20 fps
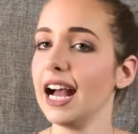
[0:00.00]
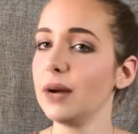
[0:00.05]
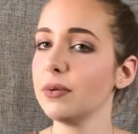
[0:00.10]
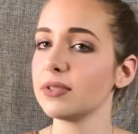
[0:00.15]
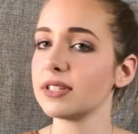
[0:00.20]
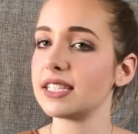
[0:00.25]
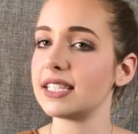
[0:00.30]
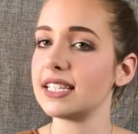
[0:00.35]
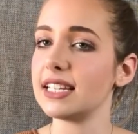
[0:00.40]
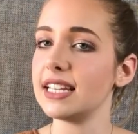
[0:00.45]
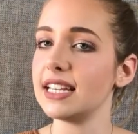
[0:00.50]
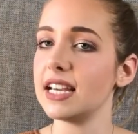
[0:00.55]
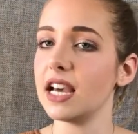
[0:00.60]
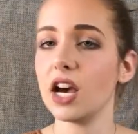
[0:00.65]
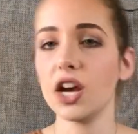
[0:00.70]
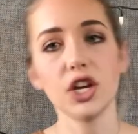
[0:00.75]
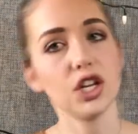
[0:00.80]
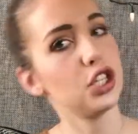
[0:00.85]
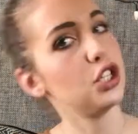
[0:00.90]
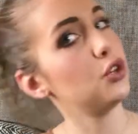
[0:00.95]
I will
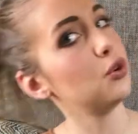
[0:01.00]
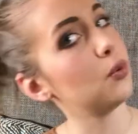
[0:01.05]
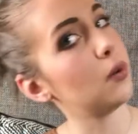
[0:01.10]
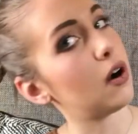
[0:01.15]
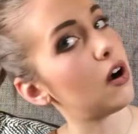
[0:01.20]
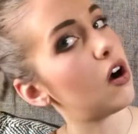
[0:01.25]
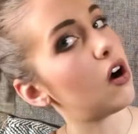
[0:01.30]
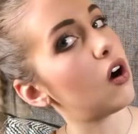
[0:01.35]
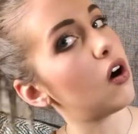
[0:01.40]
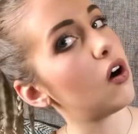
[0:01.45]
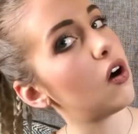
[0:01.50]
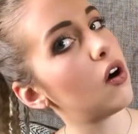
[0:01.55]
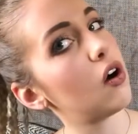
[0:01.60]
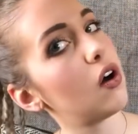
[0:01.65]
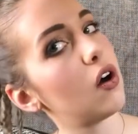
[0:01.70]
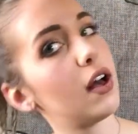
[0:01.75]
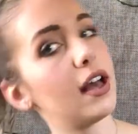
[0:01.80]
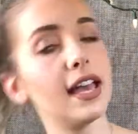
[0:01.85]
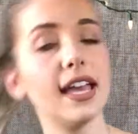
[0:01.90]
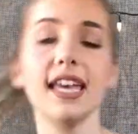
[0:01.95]
see you
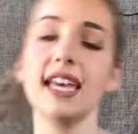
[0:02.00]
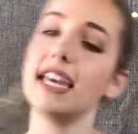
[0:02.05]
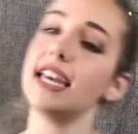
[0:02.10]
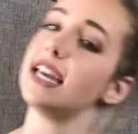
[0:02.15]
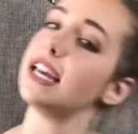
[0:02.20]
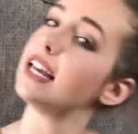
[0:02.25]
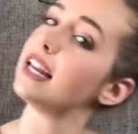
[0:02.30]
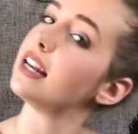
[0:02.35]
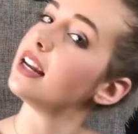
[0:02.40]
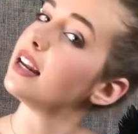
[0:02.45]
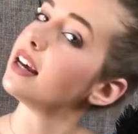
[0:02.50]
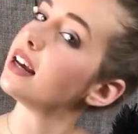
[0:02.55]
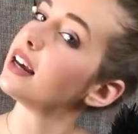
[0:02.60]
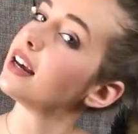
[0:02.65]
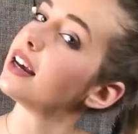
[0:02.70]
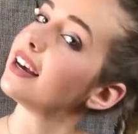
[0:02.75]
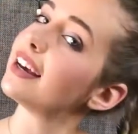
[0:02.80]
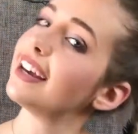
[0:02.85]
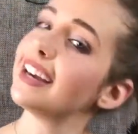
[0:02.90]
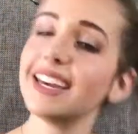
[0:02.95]
all in
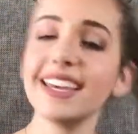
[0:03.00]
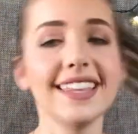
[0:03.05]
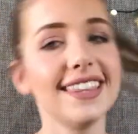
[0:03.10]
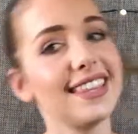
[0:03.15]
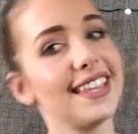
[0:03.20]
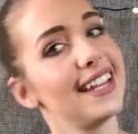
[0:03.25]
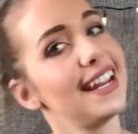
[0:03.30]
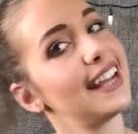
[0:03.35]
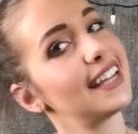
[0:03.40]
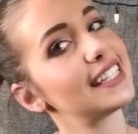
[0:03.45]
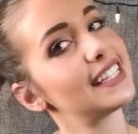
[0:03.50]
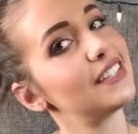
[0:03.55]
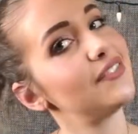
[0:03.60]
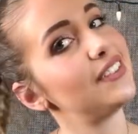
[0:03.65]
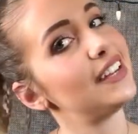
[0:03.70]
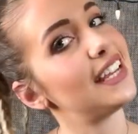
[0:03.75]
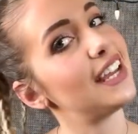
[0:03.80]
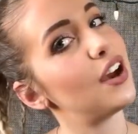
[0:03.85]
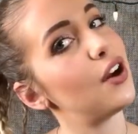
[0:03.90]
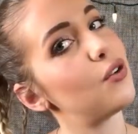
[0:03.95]
the
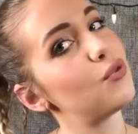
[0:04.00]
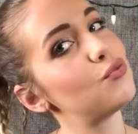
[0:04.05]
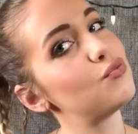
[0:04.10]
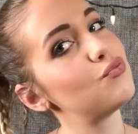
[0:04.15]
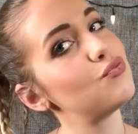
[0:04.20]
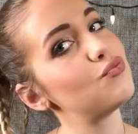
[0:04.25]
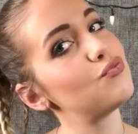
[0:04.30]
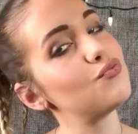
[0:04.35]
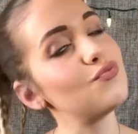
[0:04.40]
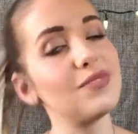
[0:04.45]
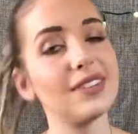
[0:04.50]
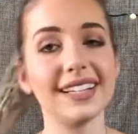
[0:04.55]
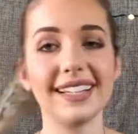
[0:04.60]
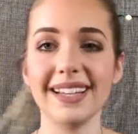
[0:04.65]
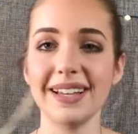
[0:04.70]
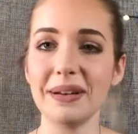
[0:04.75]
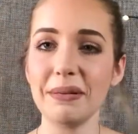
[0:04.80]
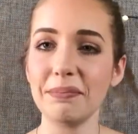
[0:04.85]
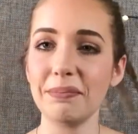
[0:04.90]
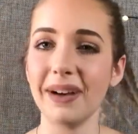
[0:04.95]
next video.
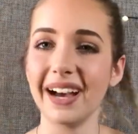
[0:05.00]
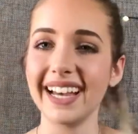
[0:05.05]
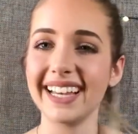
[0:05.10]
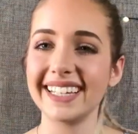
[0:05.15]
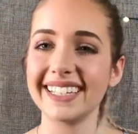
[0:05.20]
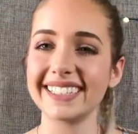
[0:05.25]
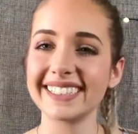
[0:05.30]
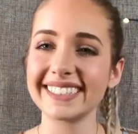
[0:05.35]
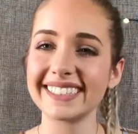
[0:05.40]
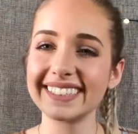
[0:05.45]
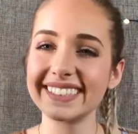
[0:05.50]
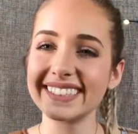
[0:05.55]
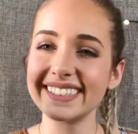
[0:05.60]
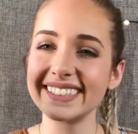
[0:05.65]
Bye.